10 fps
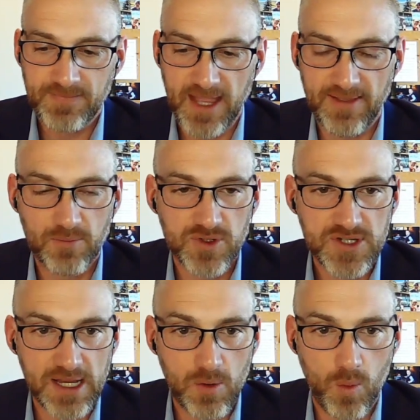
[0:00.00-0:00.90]
And then we'll
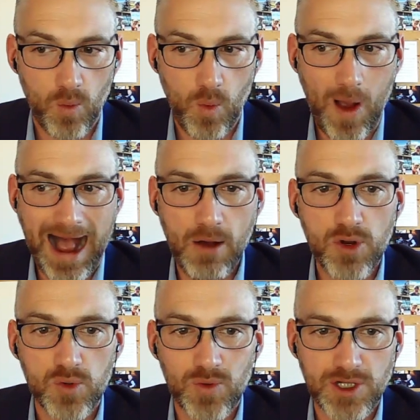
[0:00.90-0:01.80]
say, how
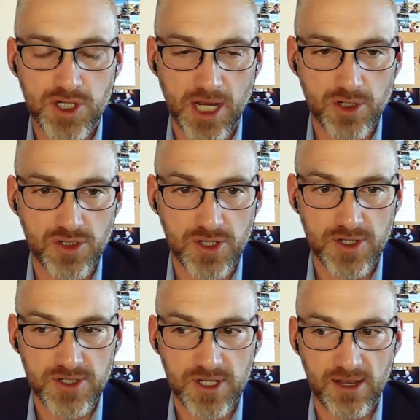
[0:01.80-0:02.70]
could we change
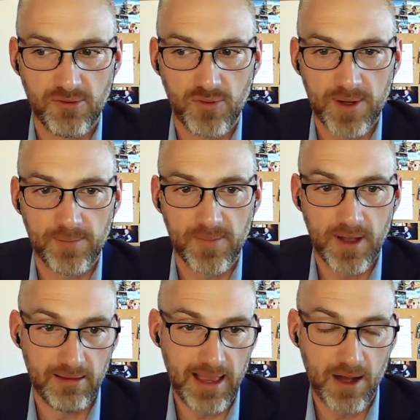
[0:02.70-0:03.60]
this if we
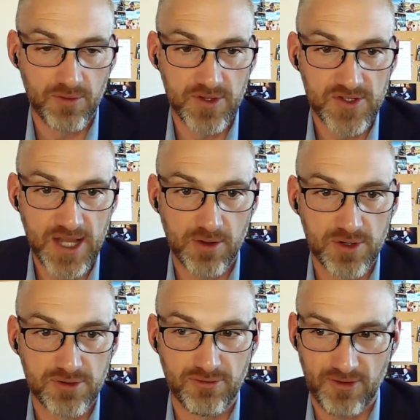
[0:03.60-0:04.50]
allowed the seller
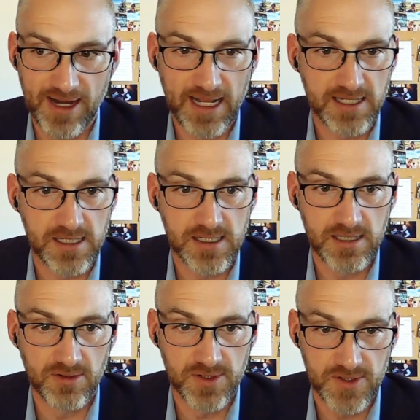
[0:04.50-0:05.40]
to finance this
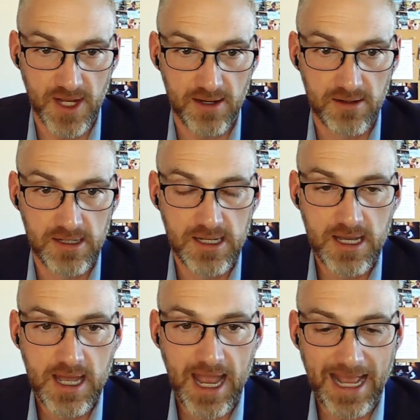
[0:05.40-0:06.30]
deal instead?
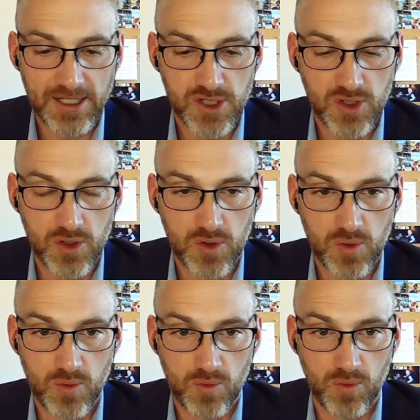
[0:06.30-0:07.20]
And
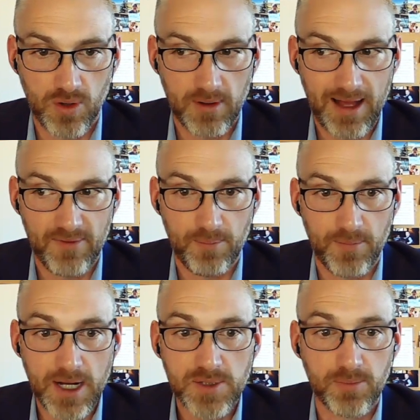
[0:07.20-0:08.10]
so we'll have a
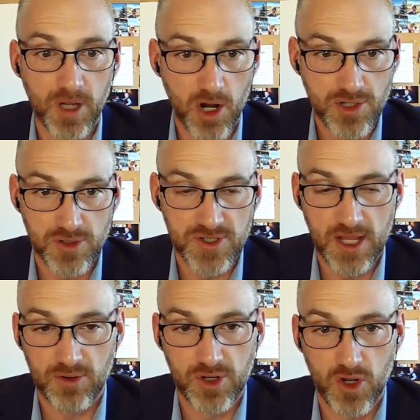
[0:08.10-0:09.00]
much larger
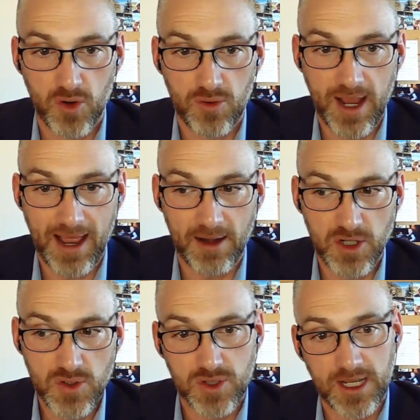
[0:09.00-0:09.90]
seller note and
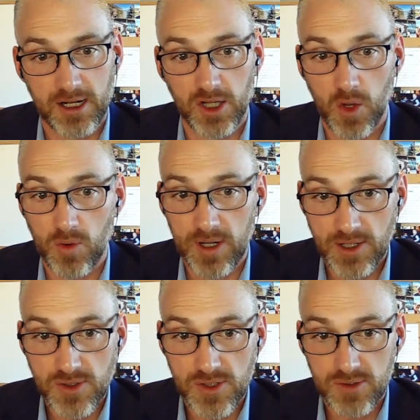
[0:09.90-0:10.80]
usually at a lower
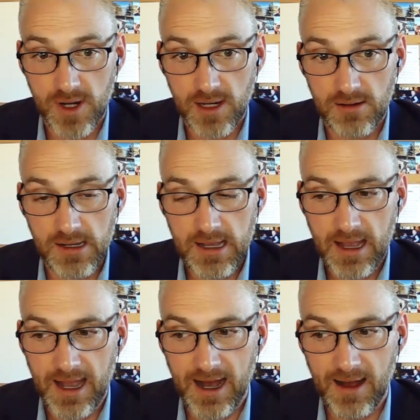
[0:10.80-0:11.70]
interest rate.
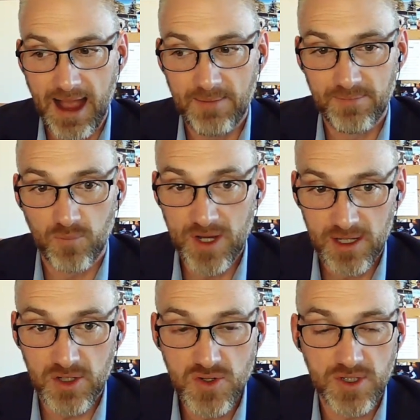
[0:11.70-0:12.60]
And we
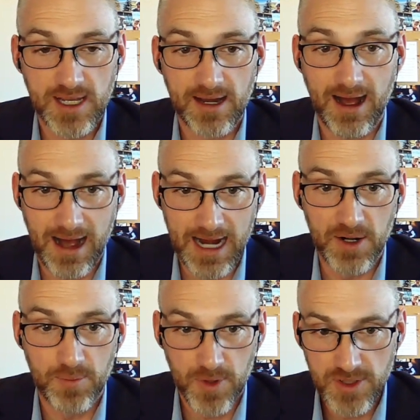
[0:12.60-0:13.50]
can usually get a
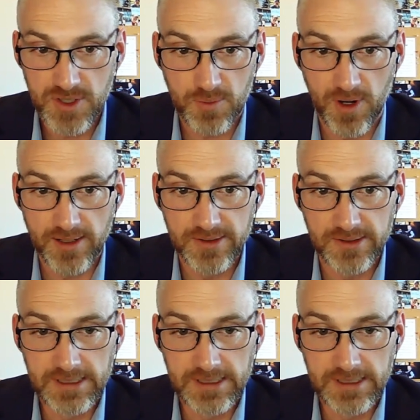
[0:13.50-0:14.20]
higher purchase price.